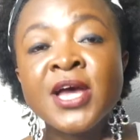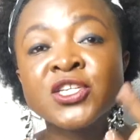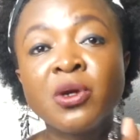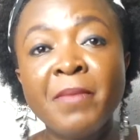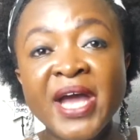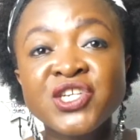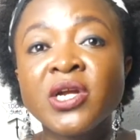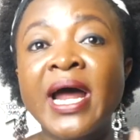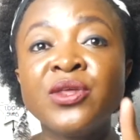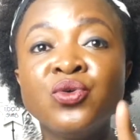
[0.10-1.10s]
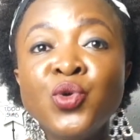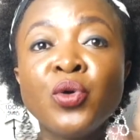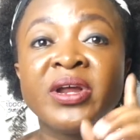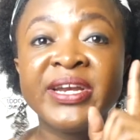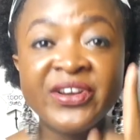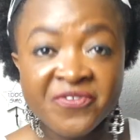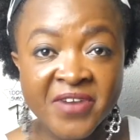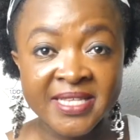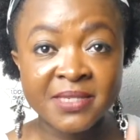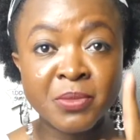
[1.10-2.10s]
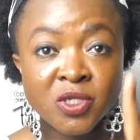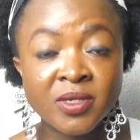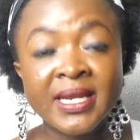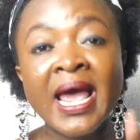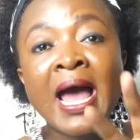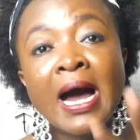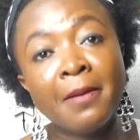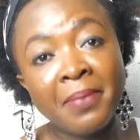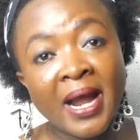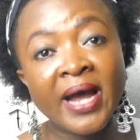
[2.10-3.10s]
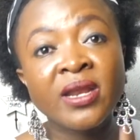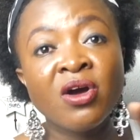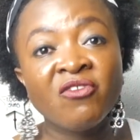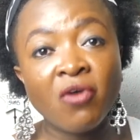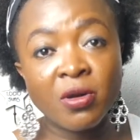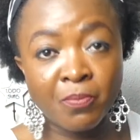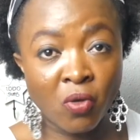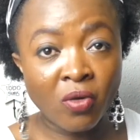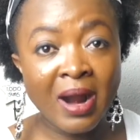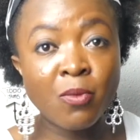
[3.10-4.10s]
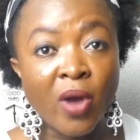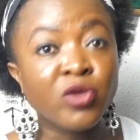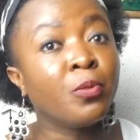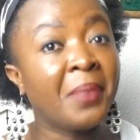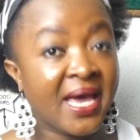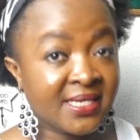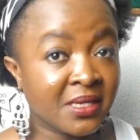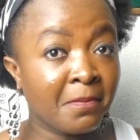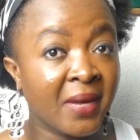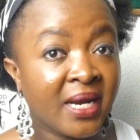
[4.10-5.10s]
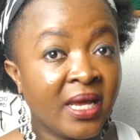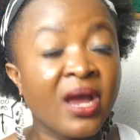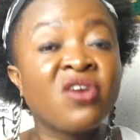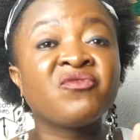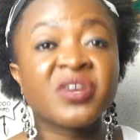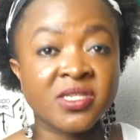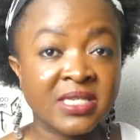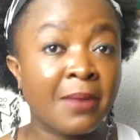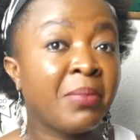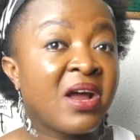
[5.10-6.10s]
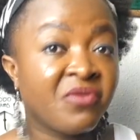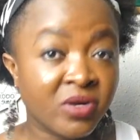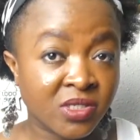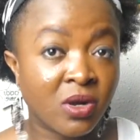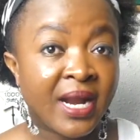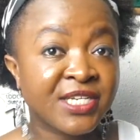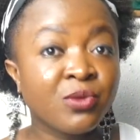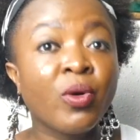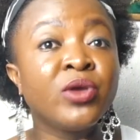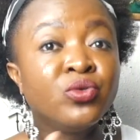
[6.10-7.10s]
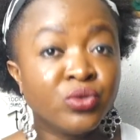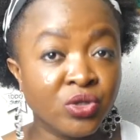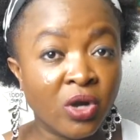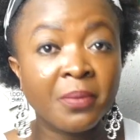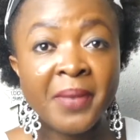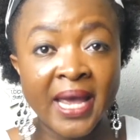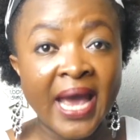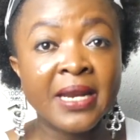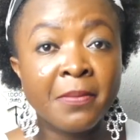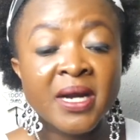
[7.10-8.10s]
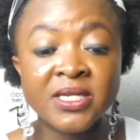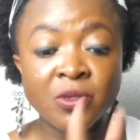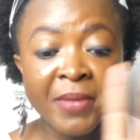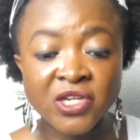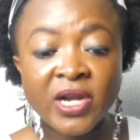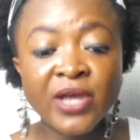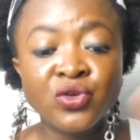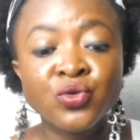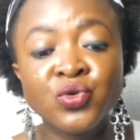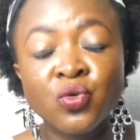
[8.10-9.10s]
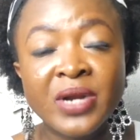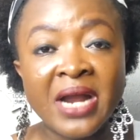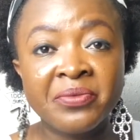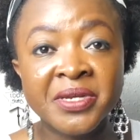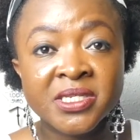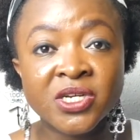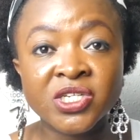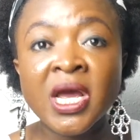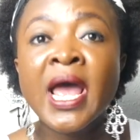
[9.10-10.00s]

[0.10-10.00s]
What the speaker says: So make sure that you know the difference between applying for a program where you pay some money versus applying for a scholarship where you do not pay any money. So make sure that you do that research.